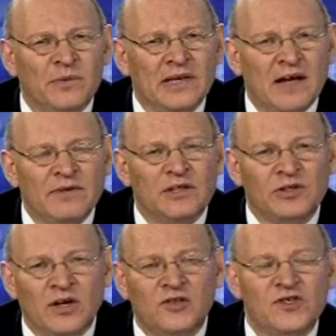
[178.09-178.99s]
We have in the
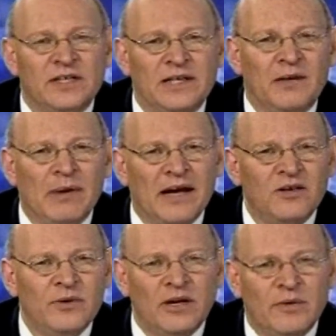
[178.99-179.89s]
Turkish leader a man
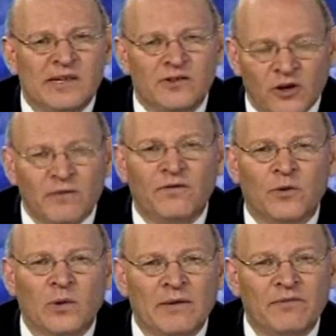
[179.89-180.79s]
who, who is not a
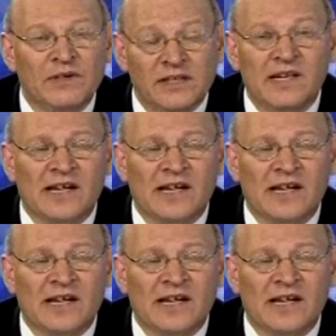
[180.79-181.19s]
fool and for years